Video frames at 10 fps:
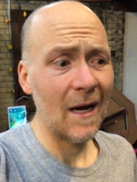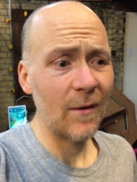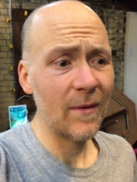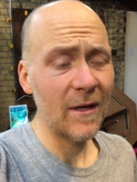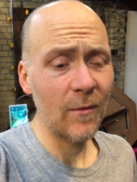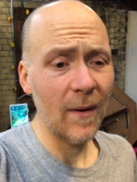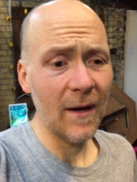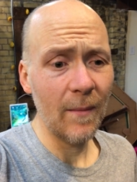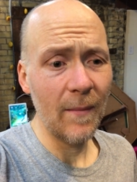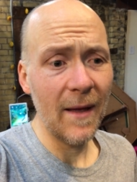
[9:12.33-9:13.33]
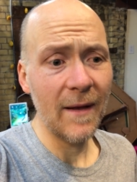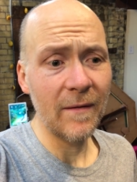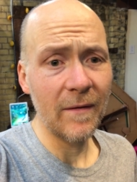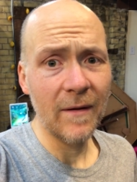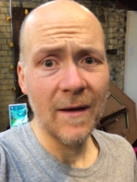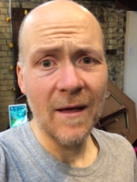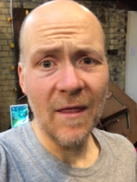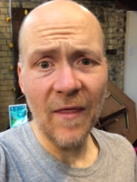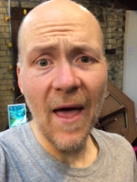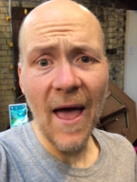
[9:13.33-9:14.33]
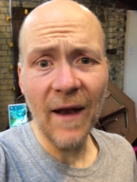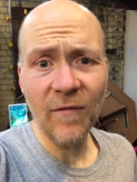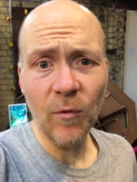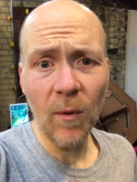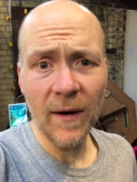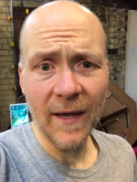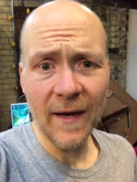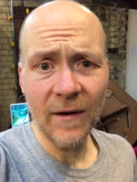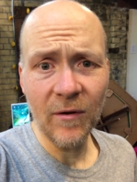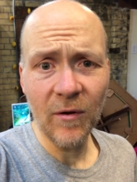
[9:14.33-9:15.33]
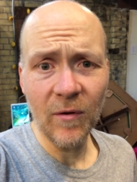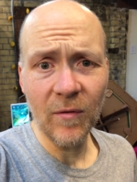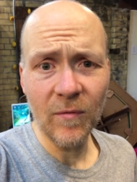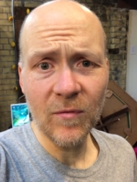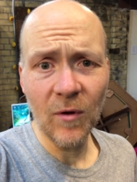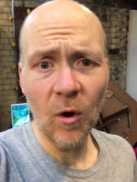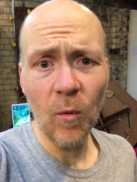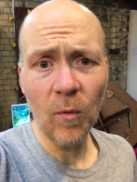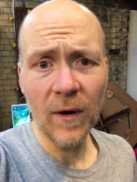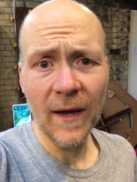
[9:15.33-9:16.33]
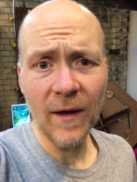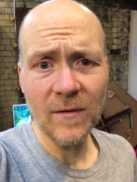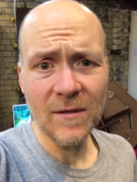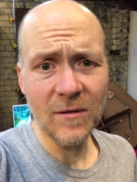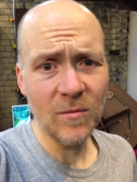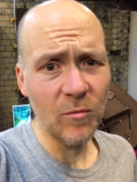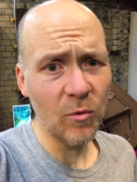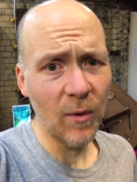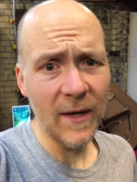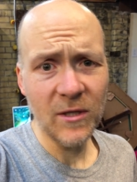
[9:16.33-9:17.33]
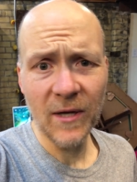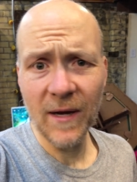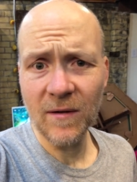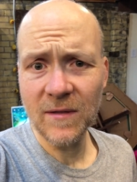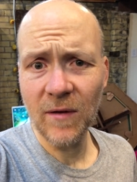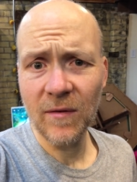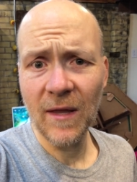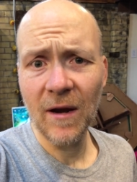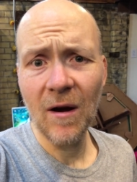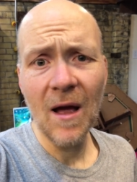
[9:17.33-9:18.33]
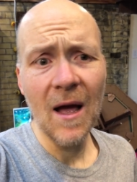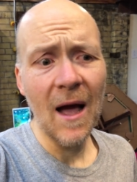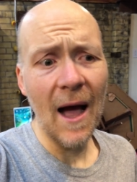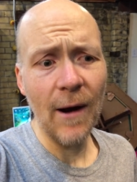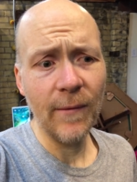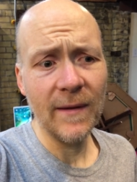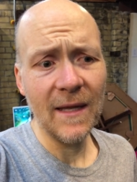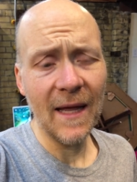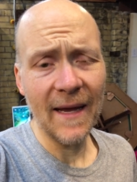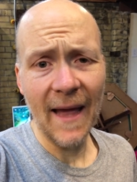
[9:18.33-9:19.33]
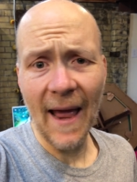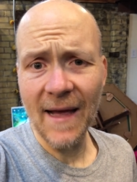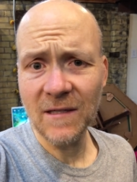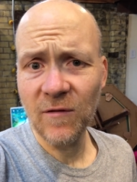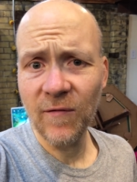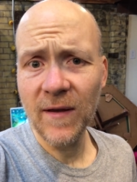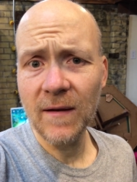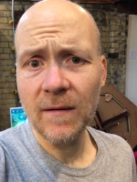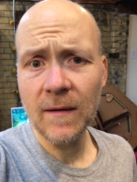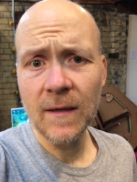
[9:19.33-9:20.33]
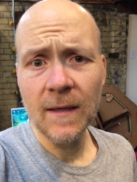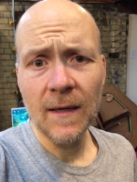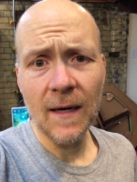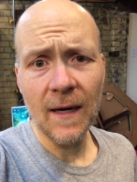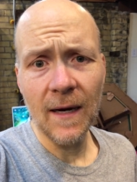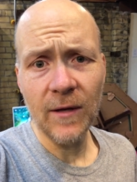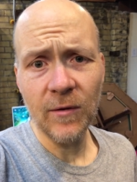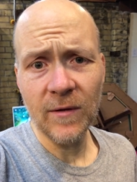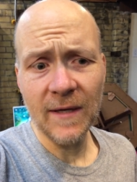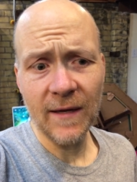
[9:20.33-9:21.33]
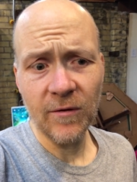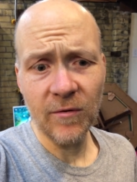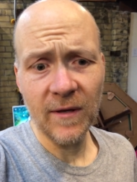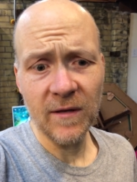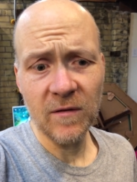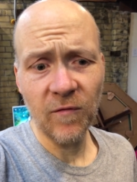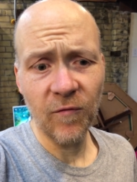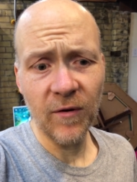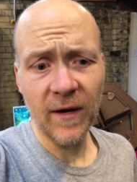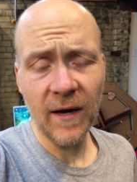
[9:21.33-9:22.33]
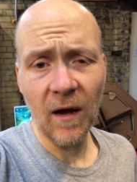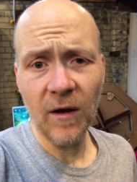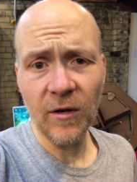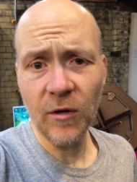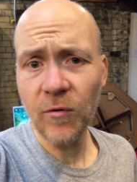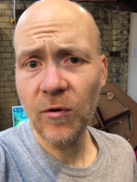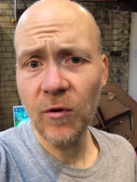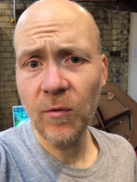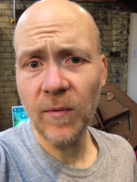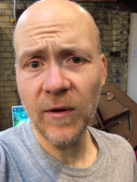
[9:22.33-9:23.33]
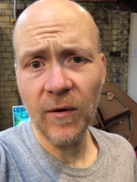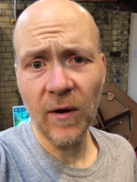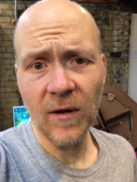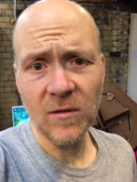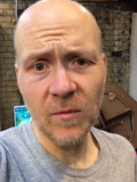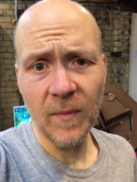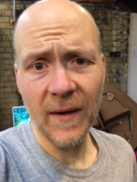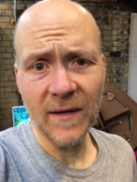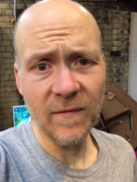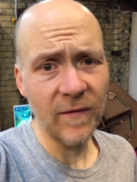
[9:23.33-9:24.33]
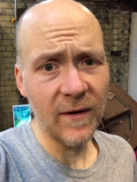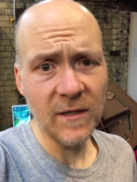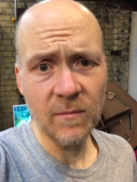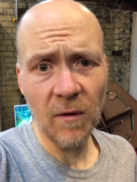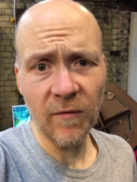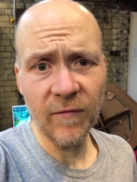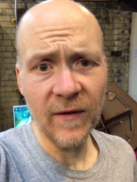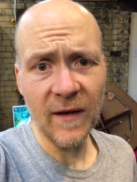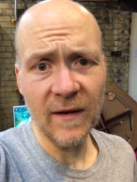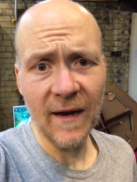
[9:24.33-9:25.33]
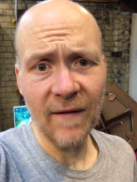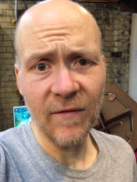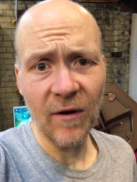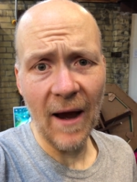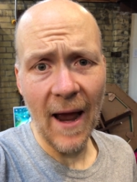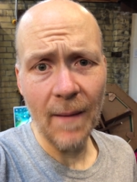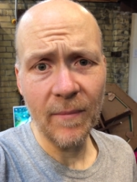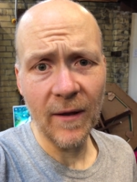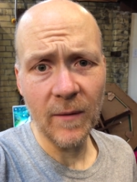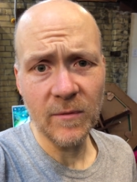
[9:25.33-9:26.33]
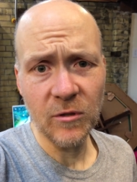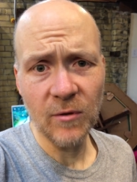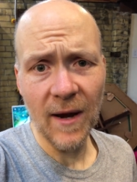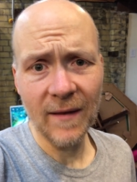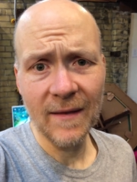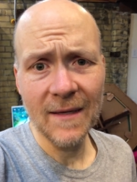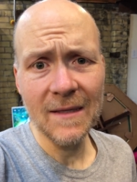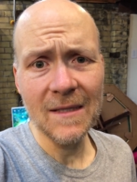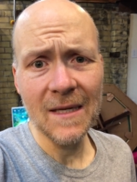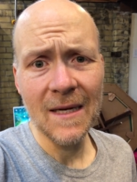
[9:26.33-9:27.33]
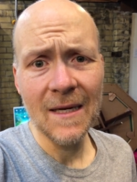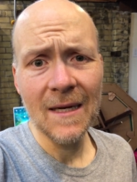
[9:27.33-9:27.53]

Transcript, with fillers: I really recommend that if you want to get into home workouts. There's some great channels out there. I really like HasFit. You can take their things free on YouTube, but you can also pay a very small fee to have their app that helps you track things.